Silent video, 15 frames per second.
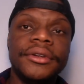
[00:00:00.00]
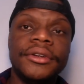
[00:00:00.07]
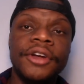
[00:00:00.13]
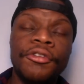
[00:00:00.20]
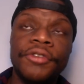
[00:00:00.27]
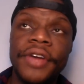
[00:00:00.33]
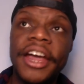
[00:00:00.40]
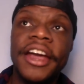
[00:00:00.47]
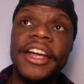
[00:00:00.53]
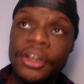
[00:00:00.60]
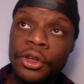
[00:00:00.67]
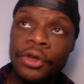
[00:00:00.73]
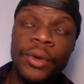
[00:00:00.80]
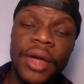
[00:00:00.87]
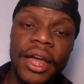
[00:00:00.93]
over here in
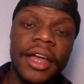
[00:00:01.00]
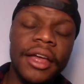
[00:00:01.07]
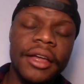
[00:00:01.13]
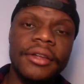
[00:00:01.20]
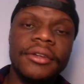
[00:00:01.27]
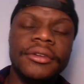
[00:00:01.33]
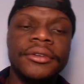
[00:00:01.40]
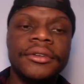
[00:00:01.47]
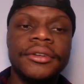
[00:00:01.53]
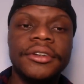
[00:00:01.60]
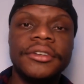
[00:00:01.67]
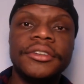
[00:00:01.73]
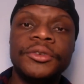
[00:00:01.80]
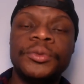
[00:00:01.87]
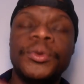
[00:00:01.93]
the UK,
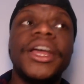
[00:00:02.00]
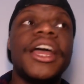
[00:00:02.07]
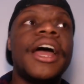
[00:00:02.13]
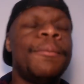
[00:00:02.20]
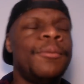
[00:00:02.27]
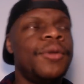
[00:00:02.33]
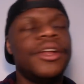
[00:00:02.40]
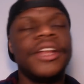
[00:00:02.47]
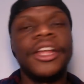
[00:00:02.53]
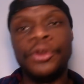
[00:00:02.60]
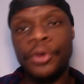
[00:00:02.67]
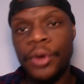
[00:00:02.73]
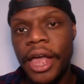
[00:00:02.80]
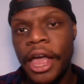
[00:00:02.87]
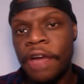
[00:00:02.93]
because we am in the
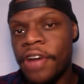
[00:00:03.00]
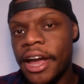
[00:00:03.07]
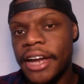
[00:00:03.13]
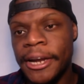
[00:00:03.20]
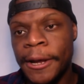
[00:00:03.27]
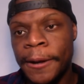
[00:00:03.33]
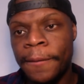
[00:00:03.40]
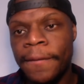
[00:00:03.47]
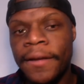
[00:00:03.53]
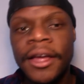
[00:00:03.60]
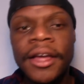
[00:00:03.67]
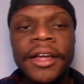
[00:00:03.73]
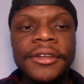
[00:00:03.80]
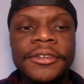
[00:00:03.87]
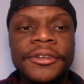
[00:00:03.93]
UK right now.
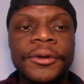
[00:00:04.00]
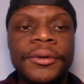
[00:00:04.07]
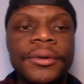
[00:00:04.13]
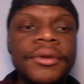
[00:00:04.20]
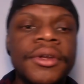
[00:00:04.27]
So